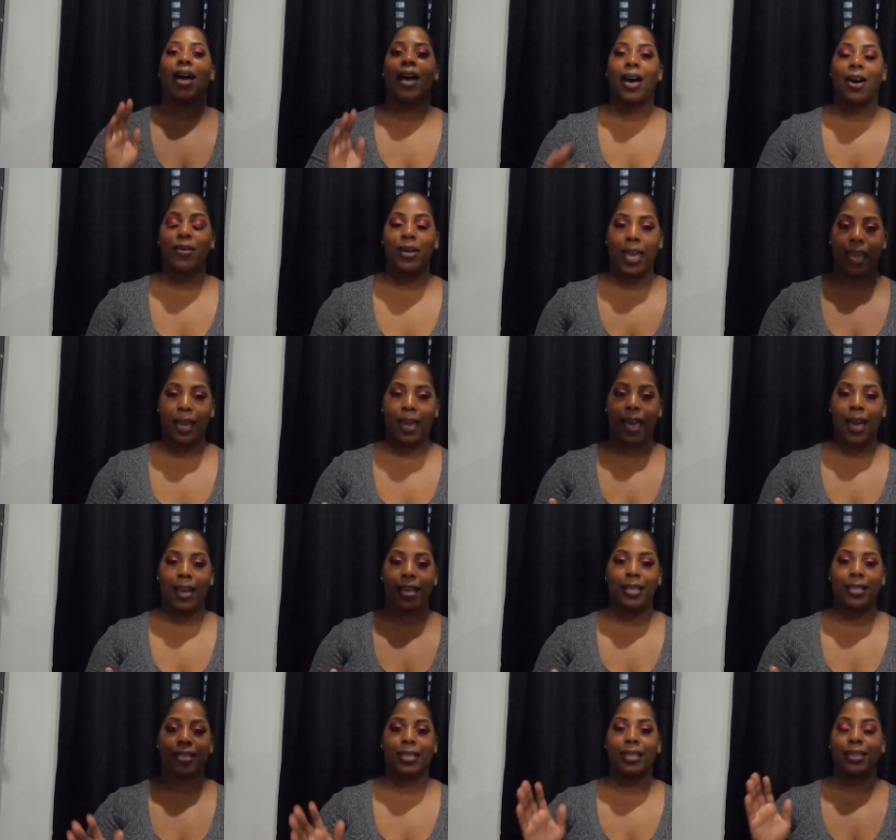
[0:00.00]
Okay
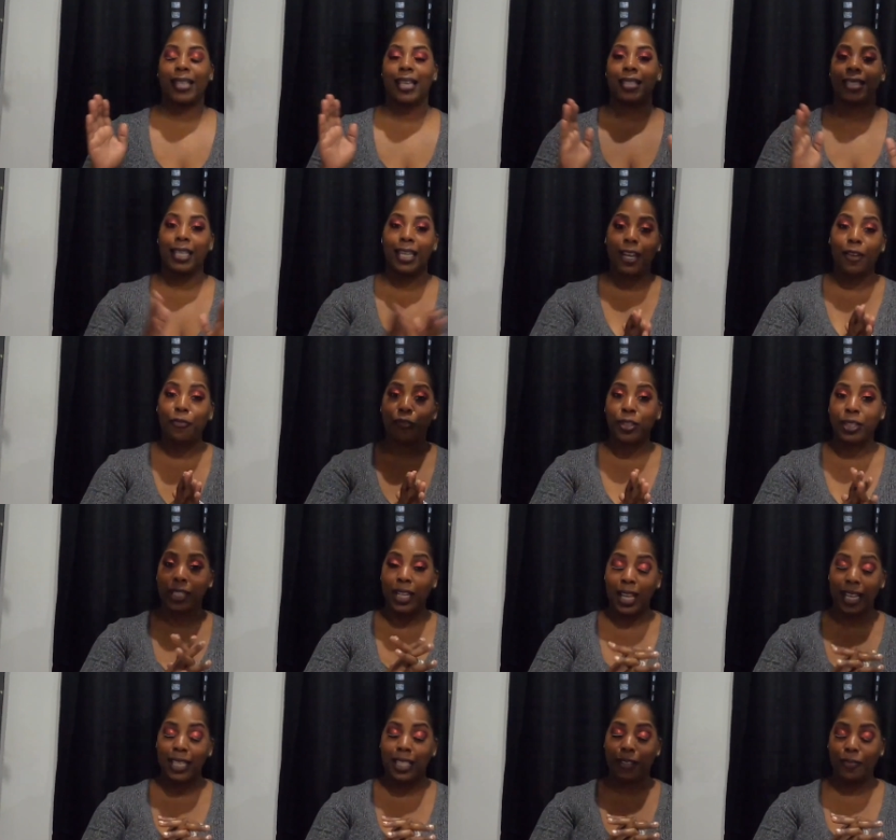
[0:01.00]
guys, that's it for
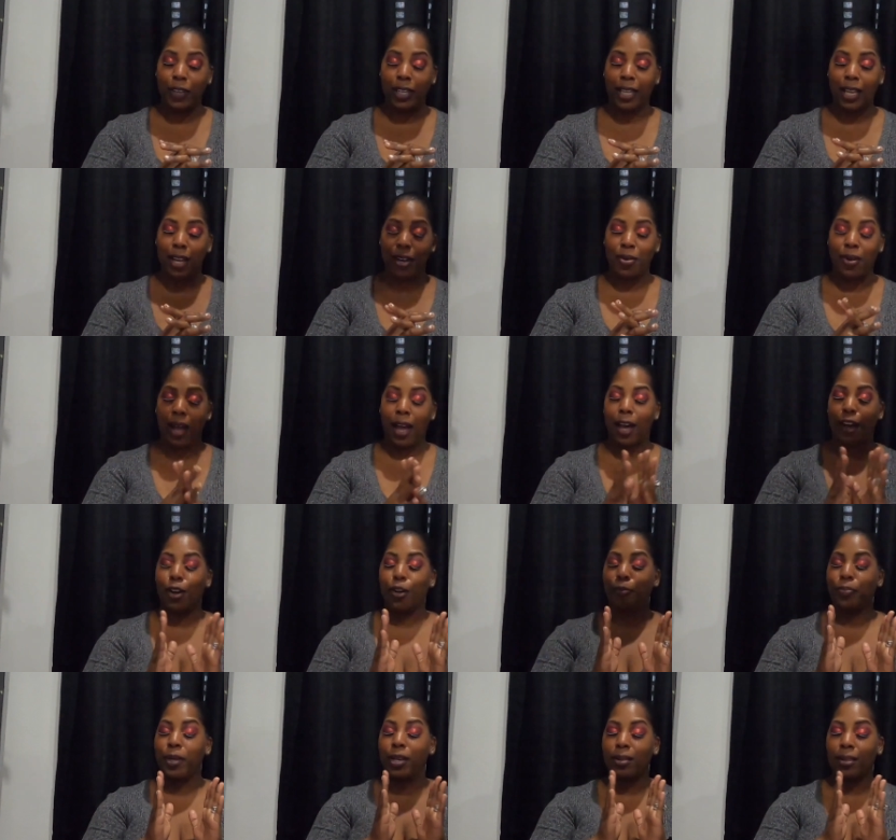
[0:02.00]
today's video. I
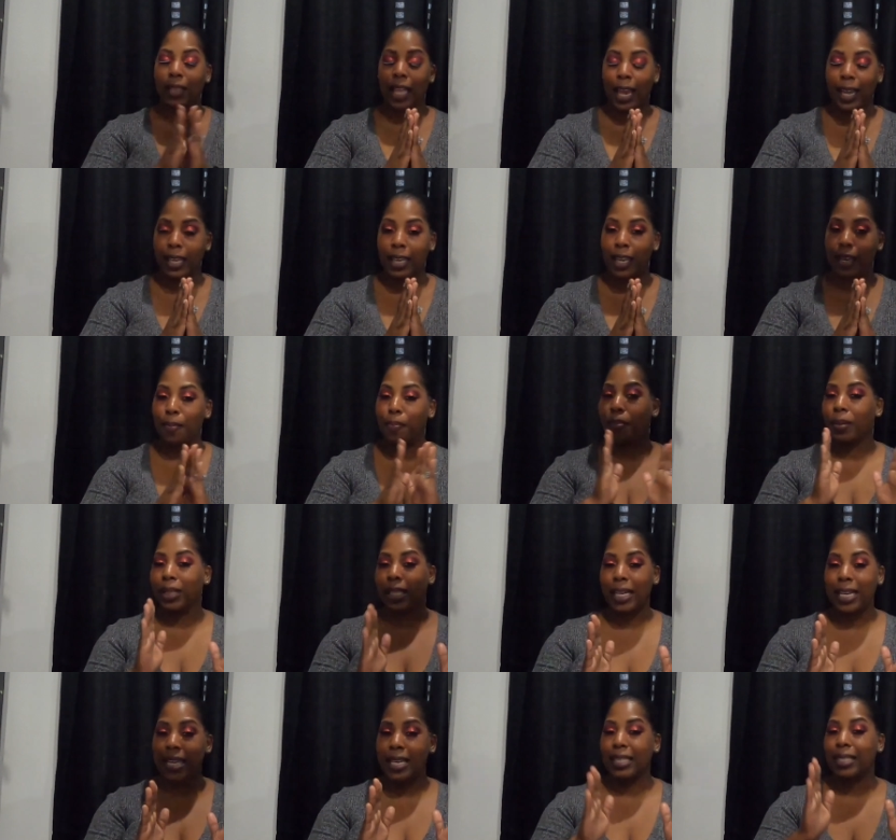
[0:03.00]
hope you like it.
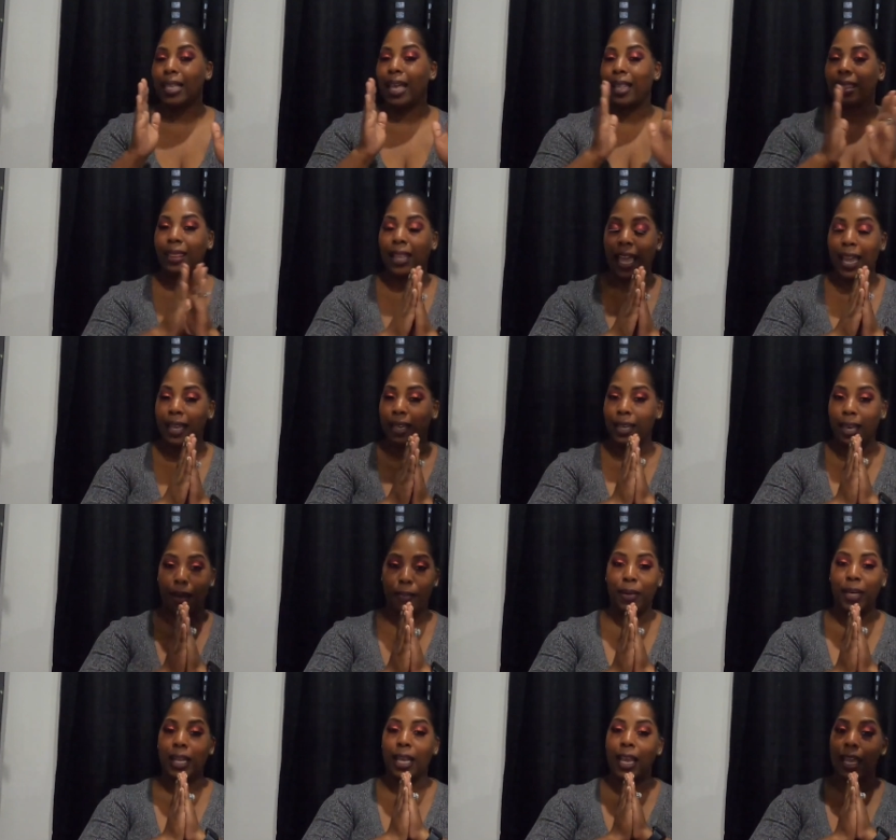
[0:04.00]
Please like,
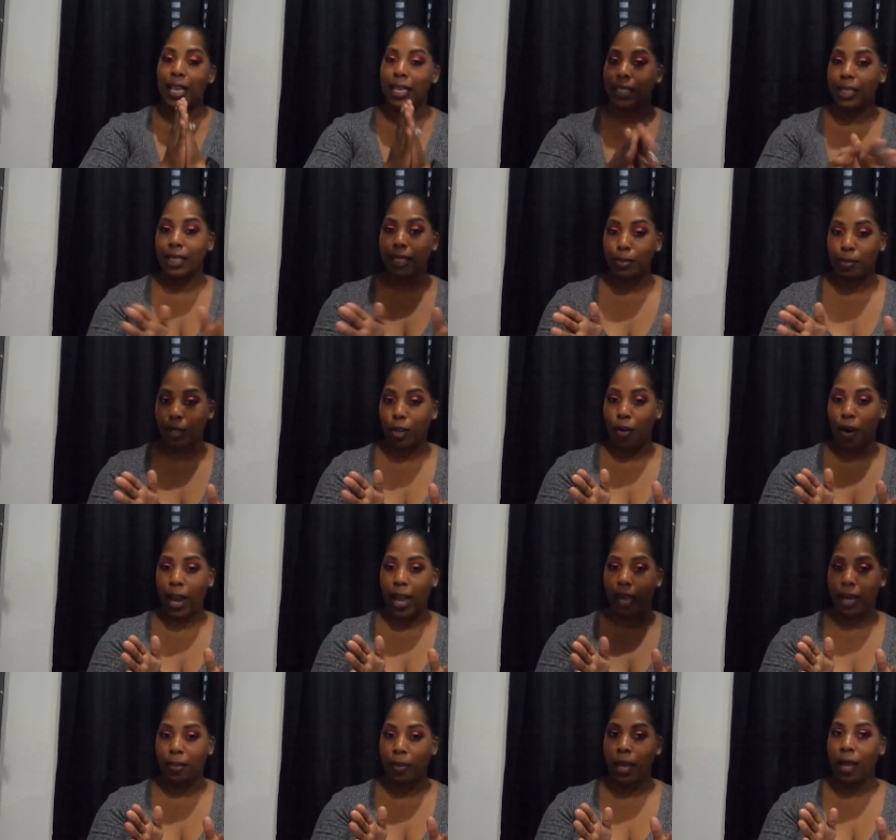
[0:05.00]
comment, and
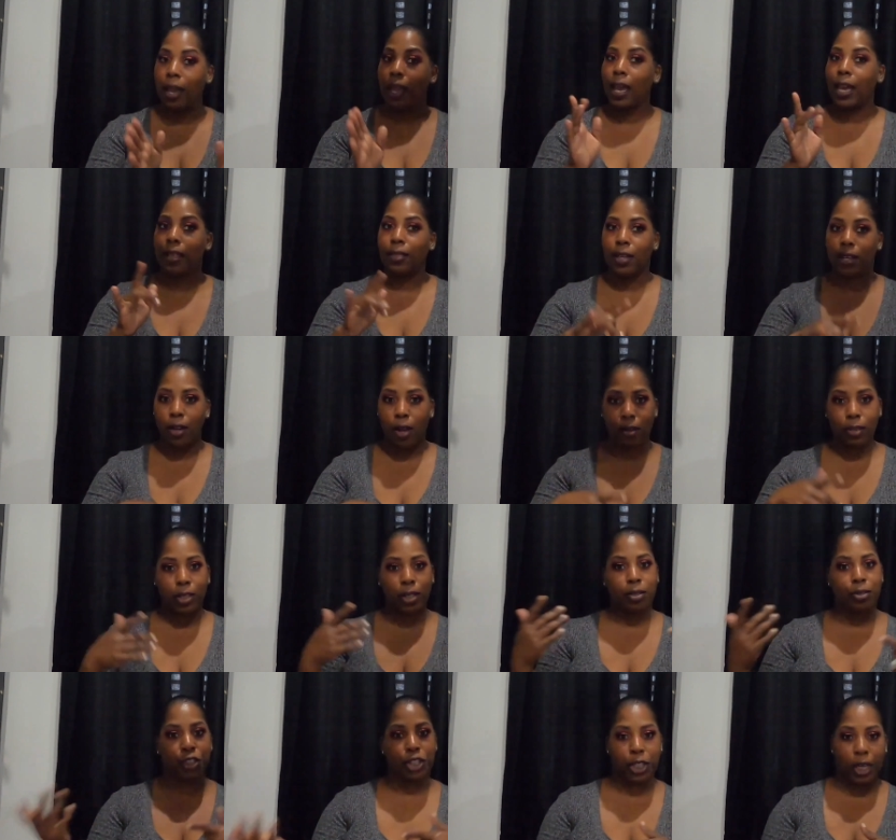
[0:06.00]
subscribe, and then
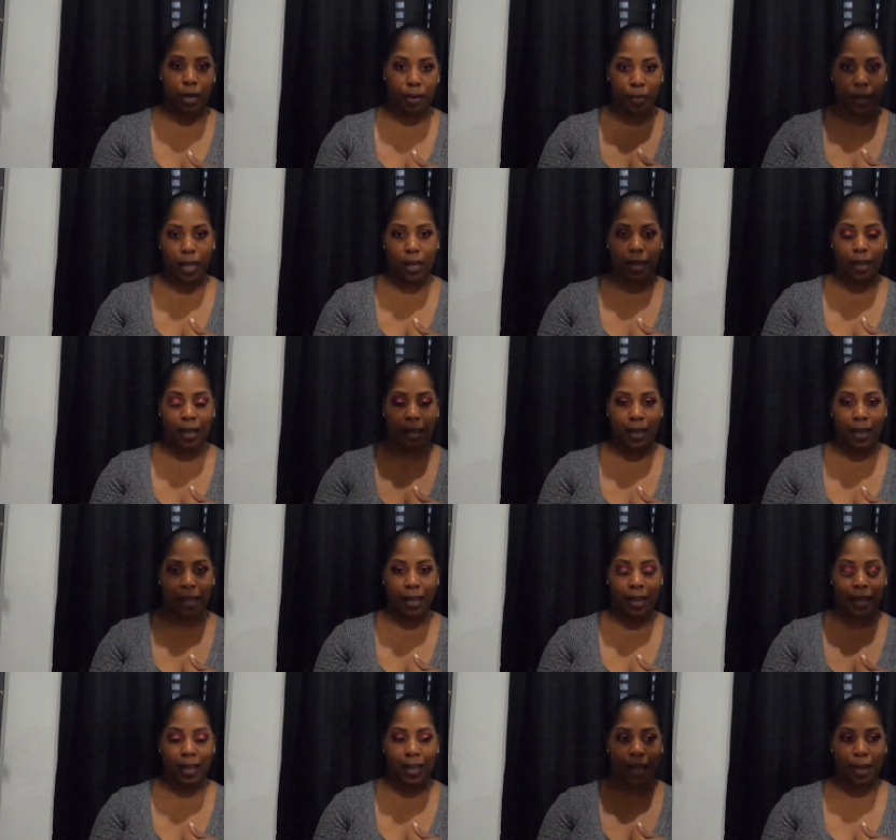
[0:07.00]
also share me.
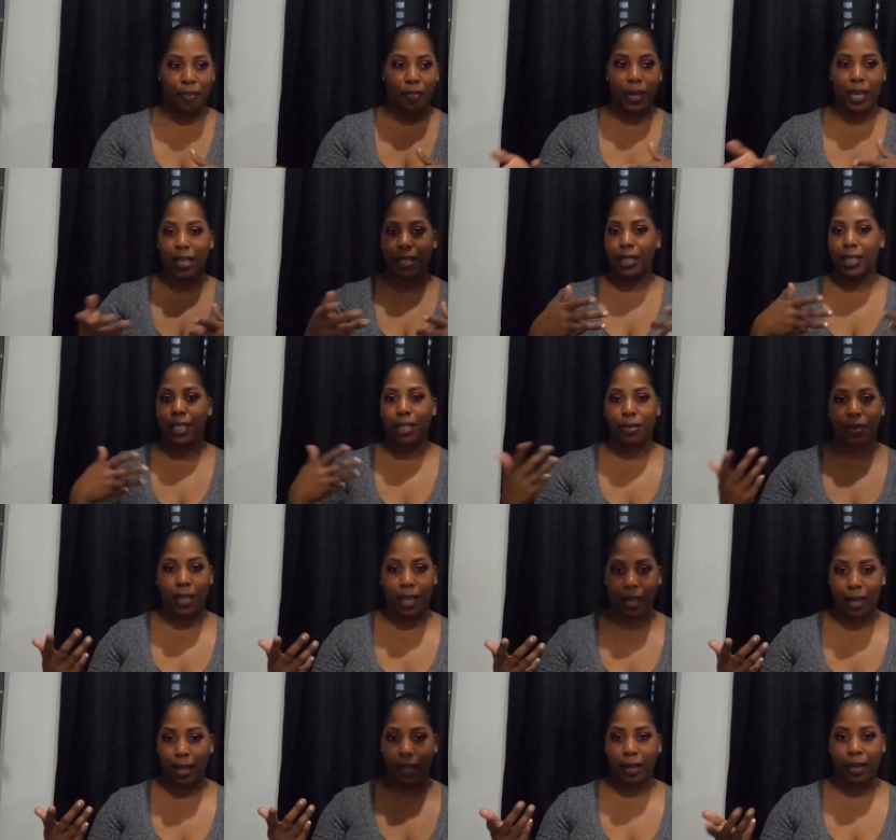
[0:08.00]
But until
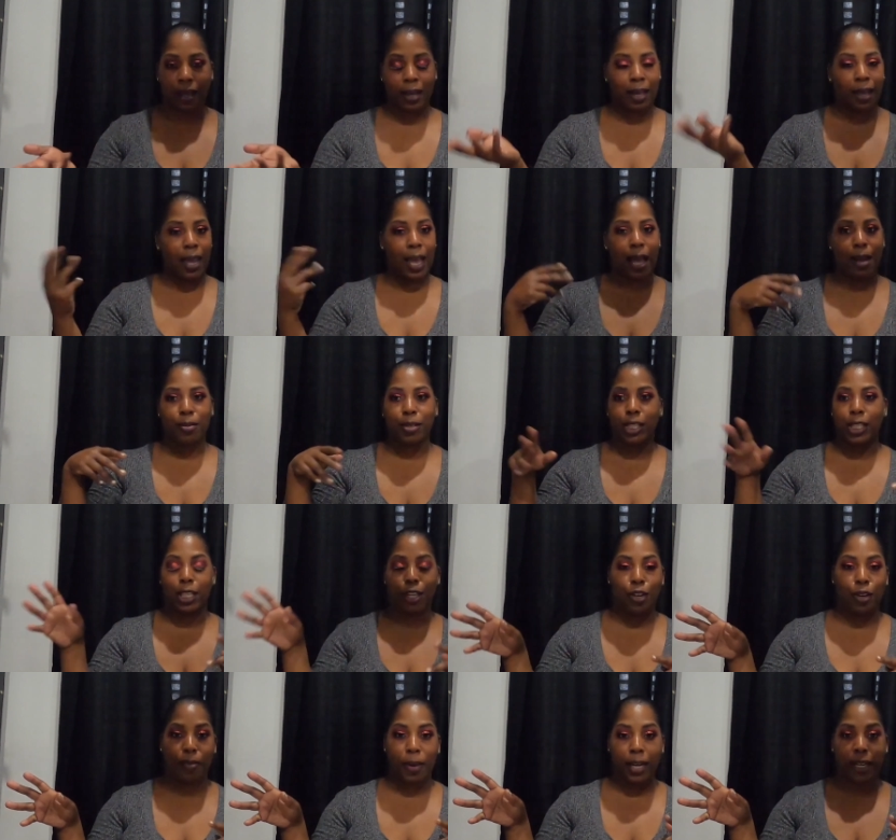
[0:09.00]
then, I will see
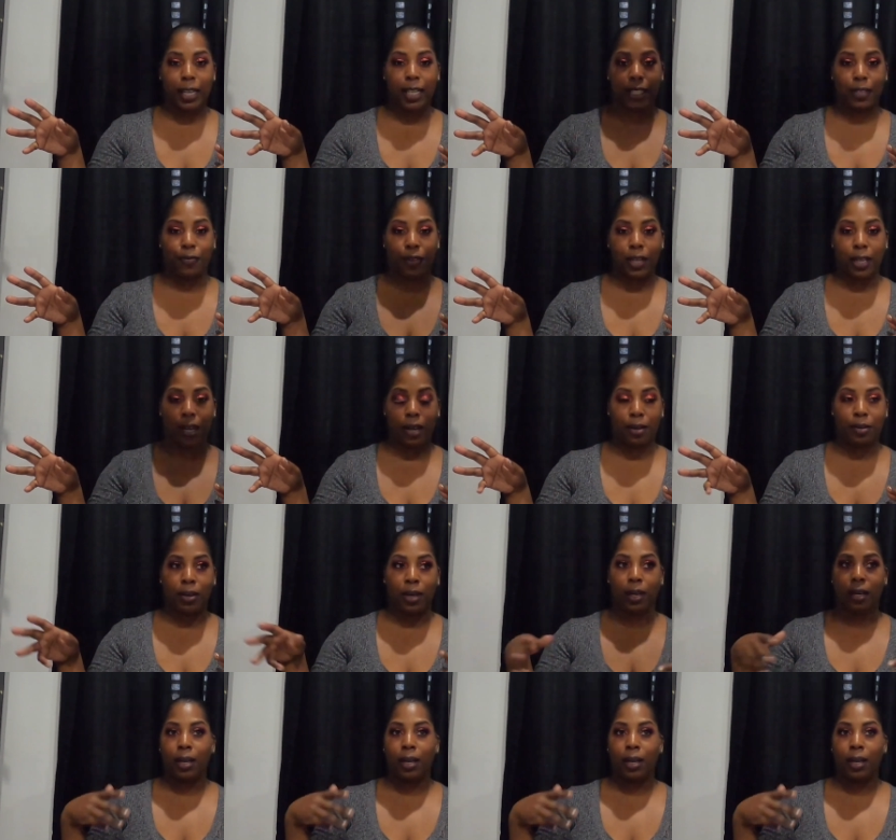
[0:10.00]
you in my next video.